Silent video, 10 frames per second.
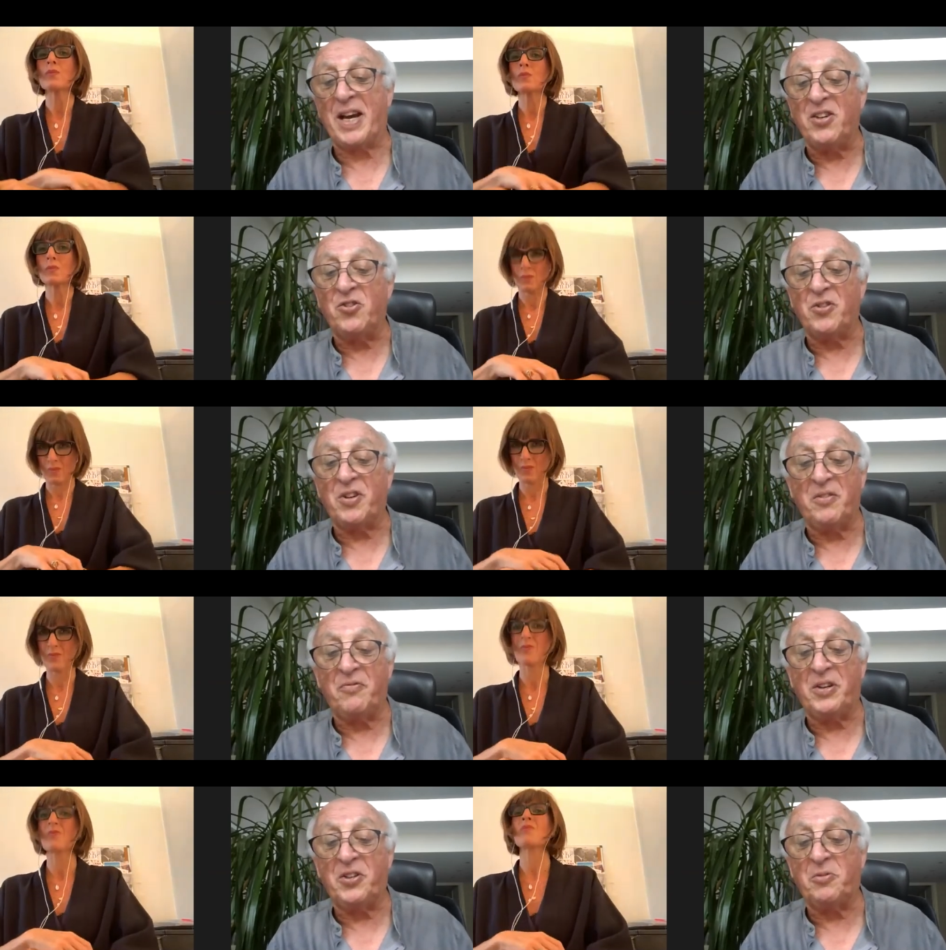Speaker 1: to entry in
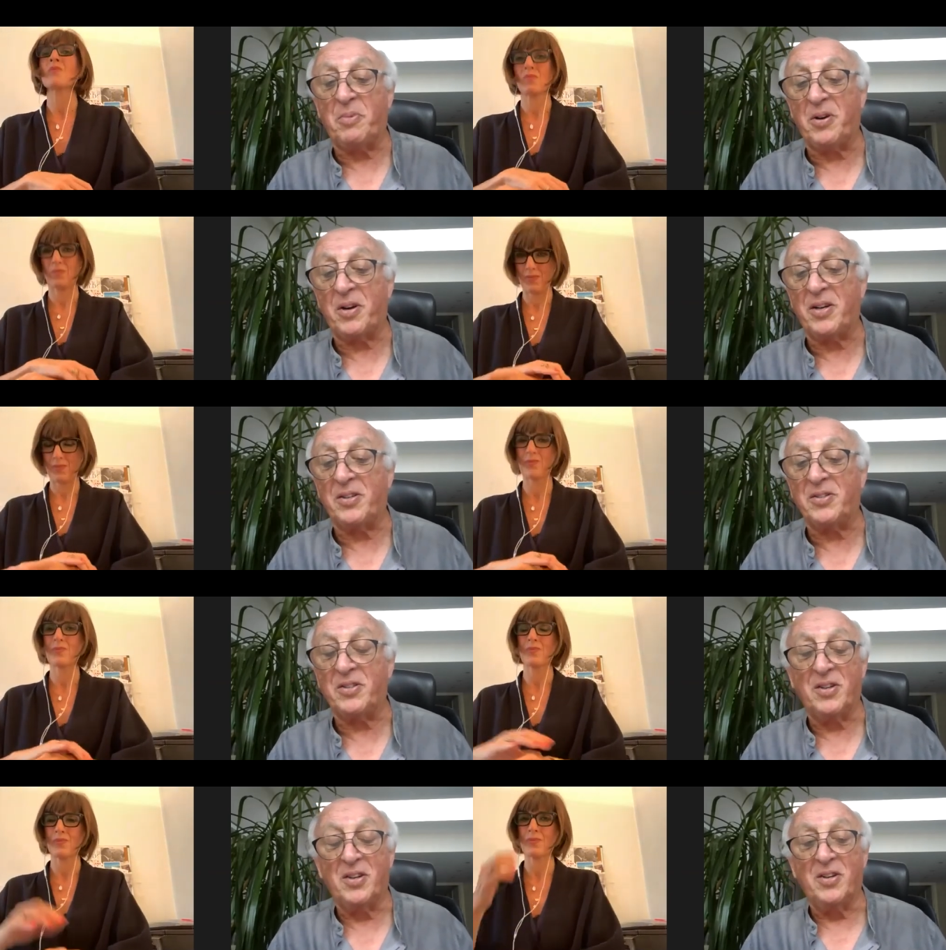the French market.
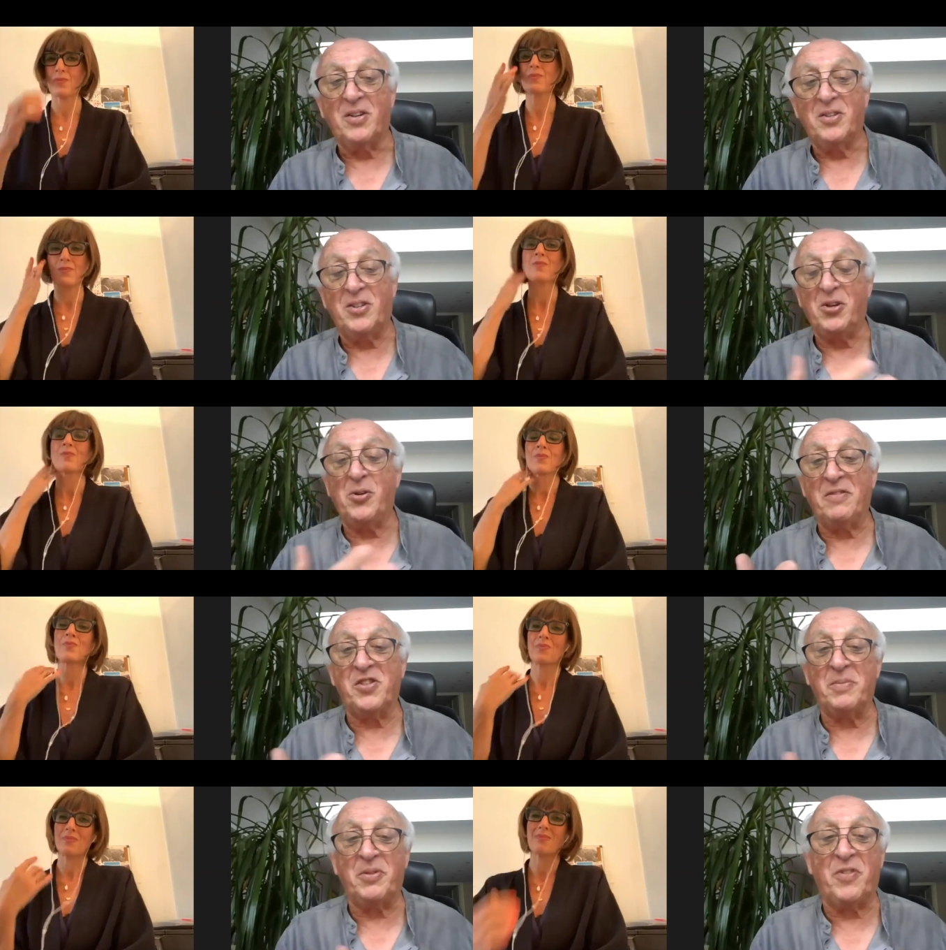Do you
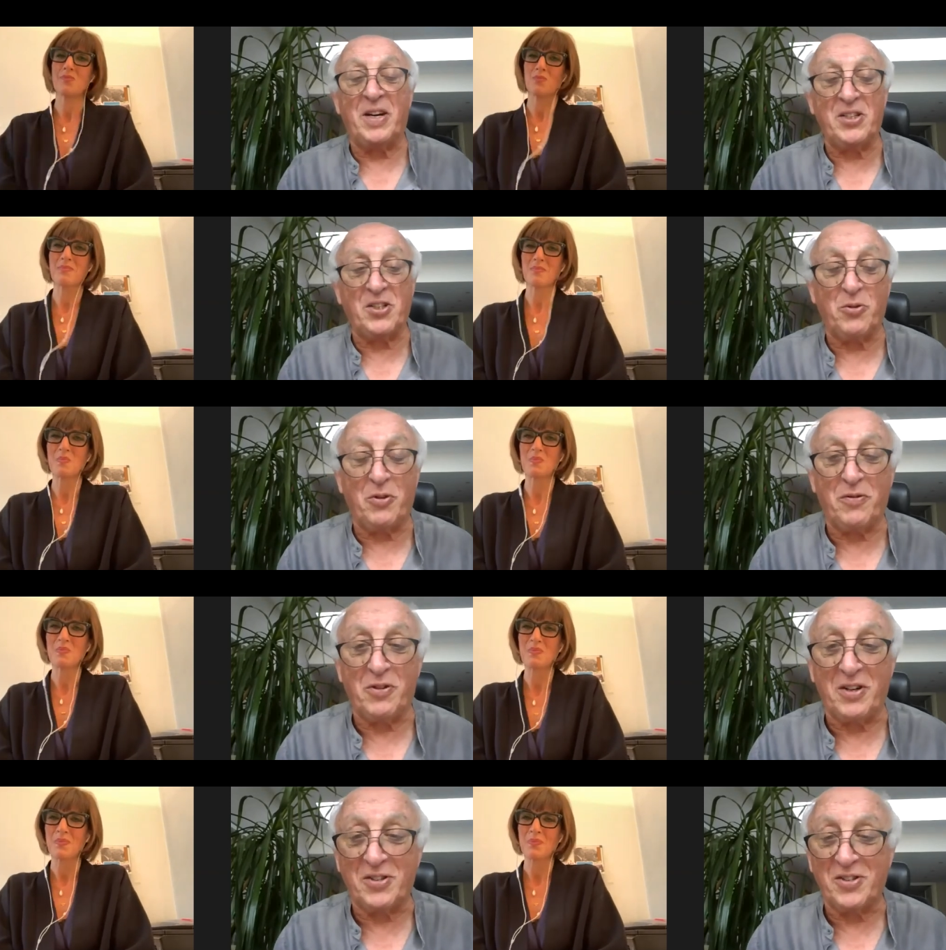have some advice to
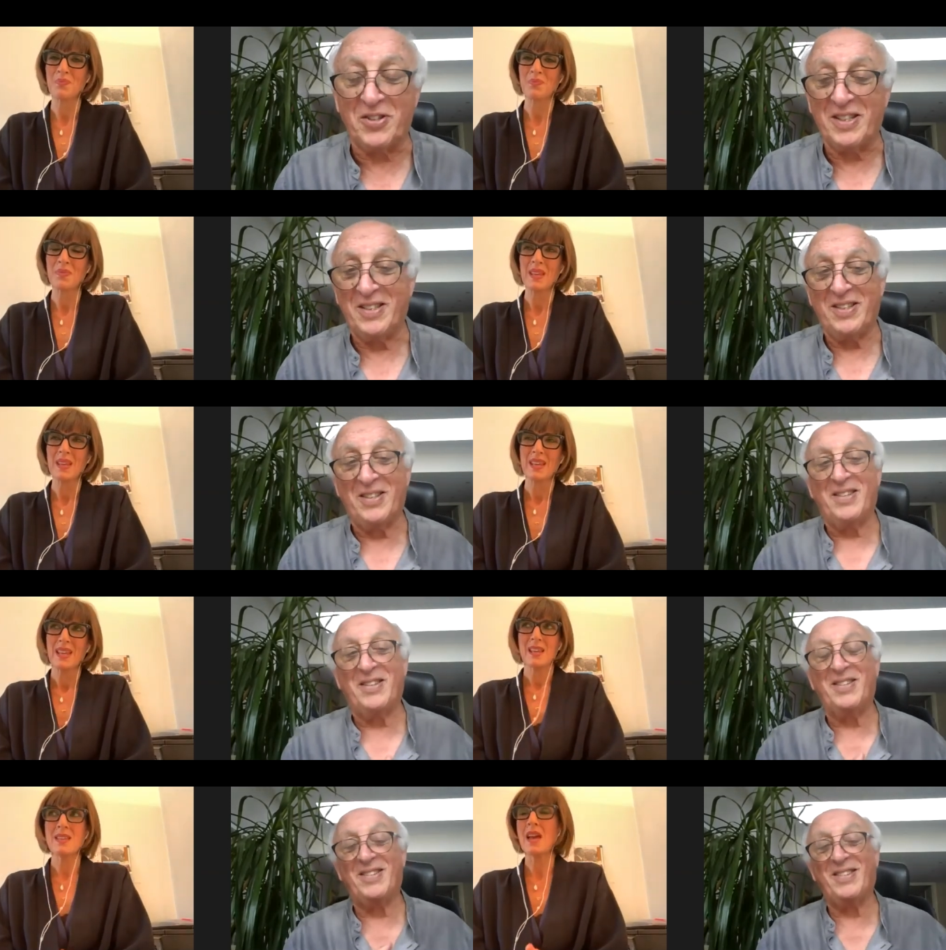offer us?
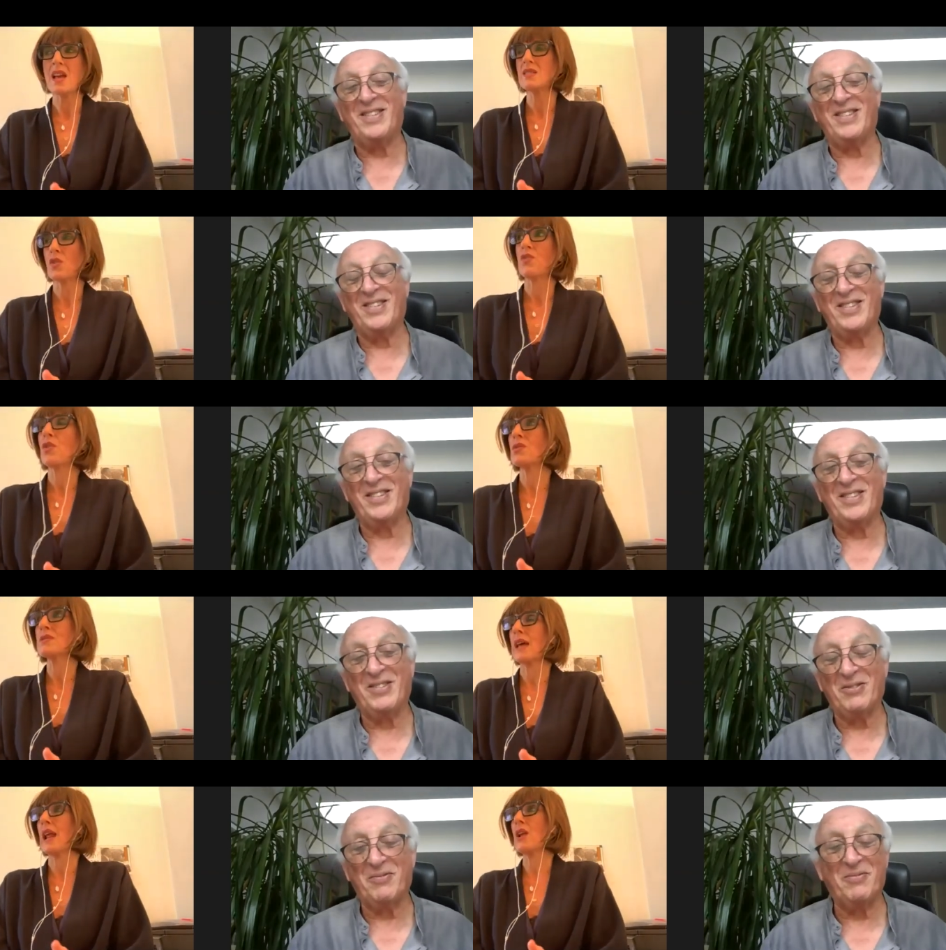
Speaker 2: Yes, of course.
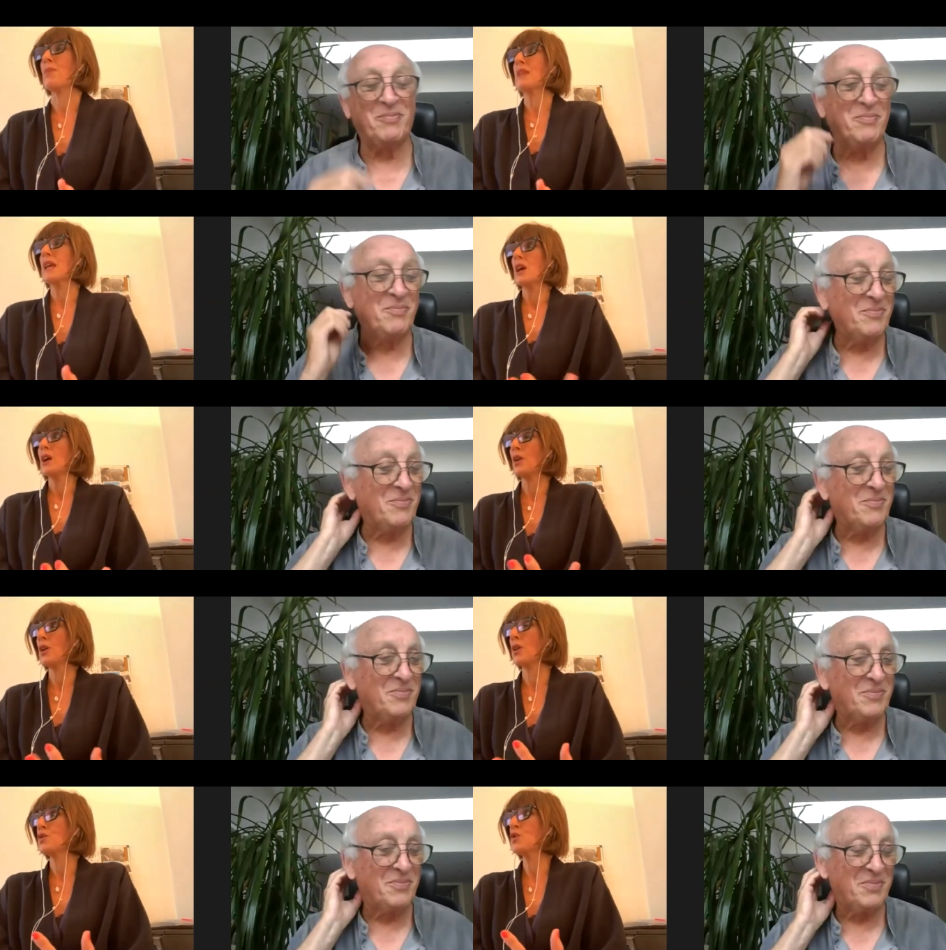
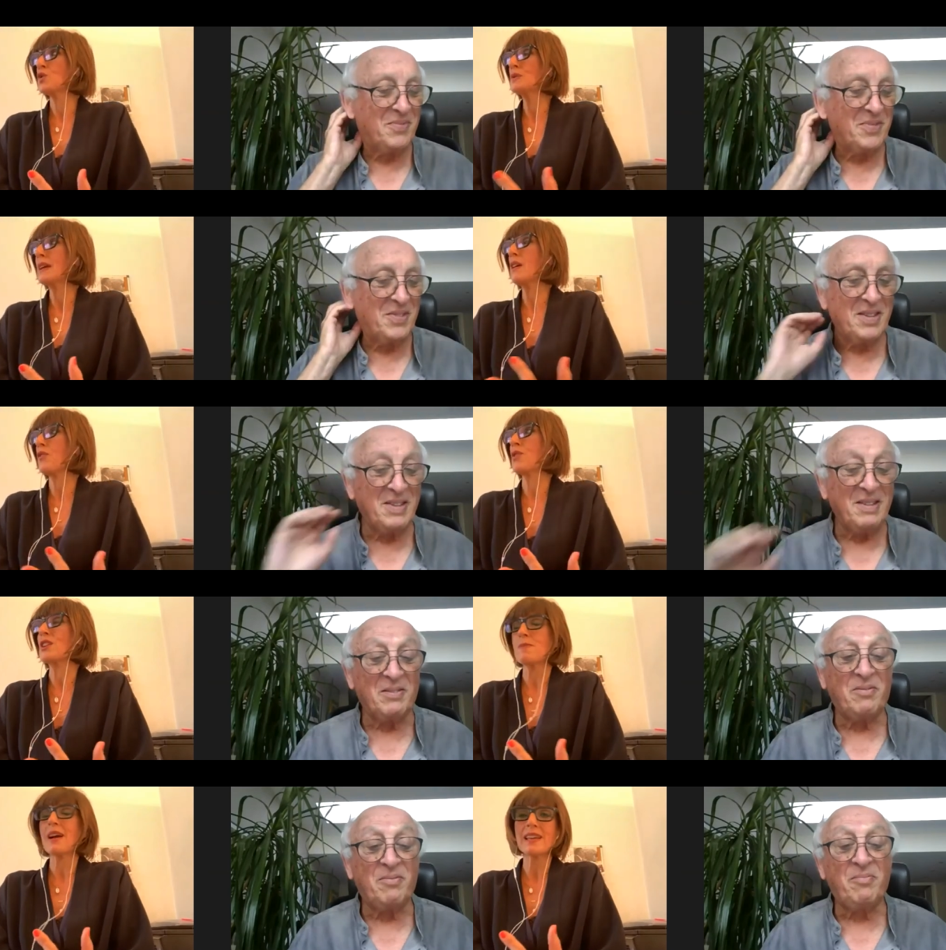Today,
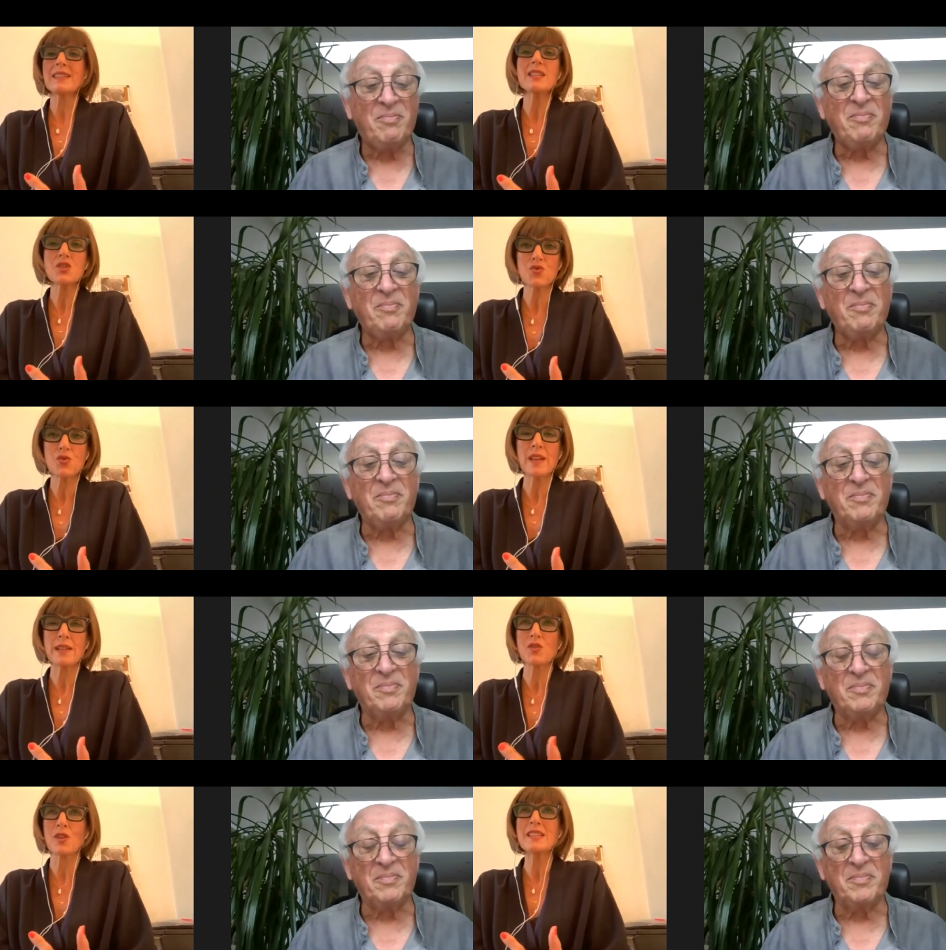French market is true
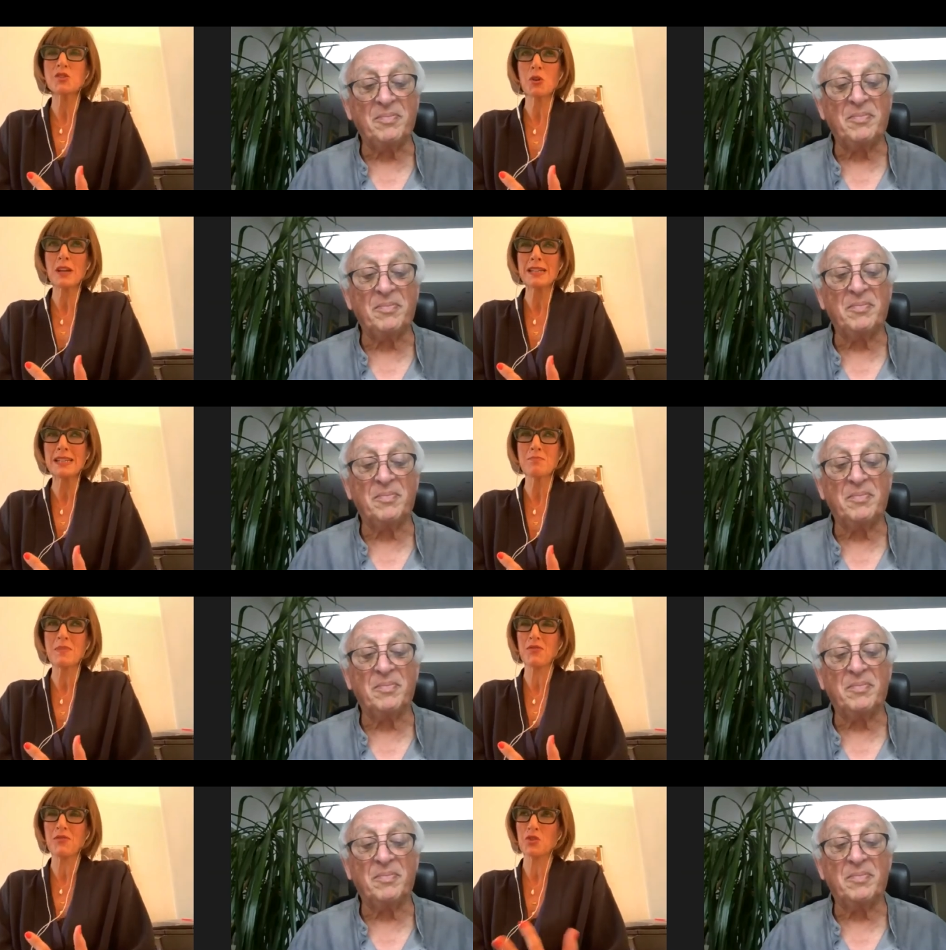that historically
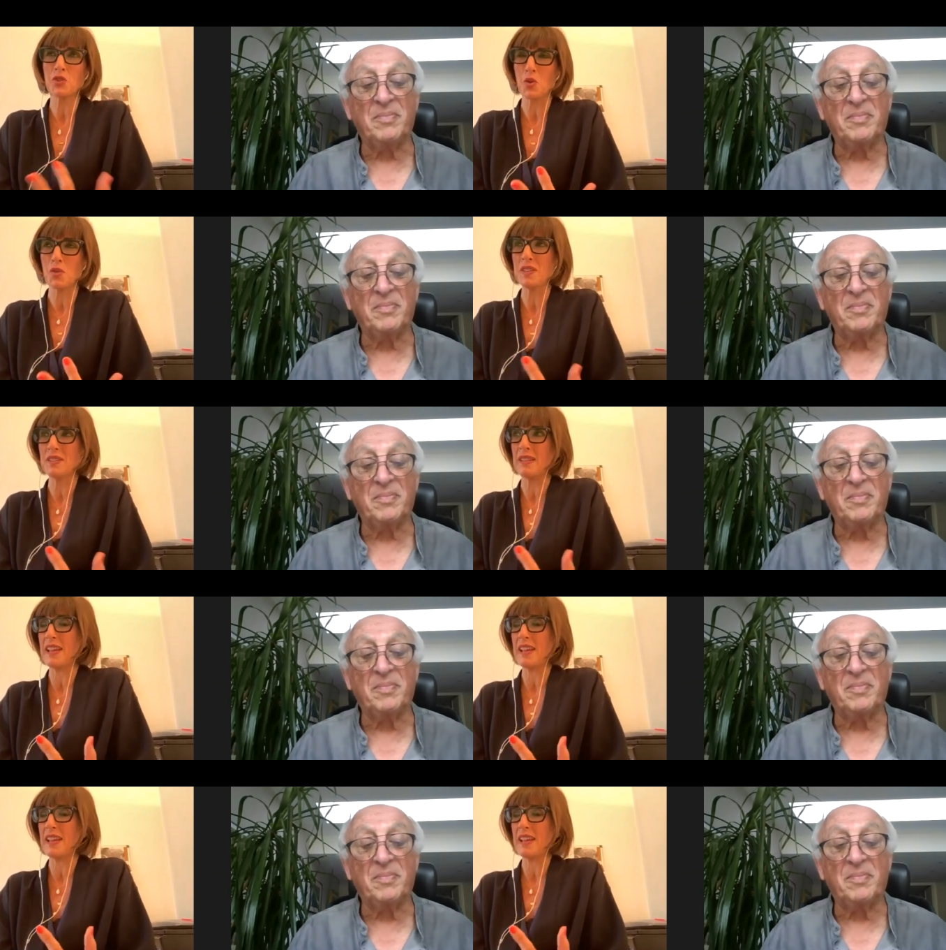before the COVID, and